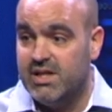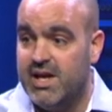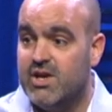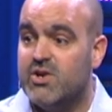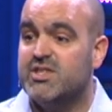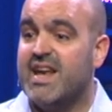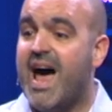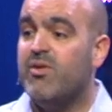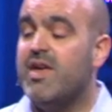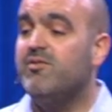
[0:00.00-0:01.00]
leaders and
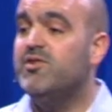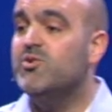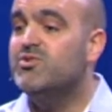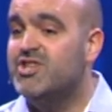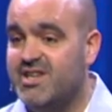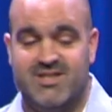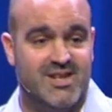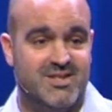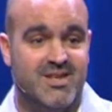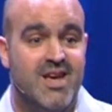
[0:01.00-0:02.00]
how they viewed
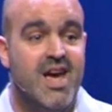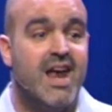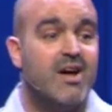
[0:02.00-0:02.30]
Jesus and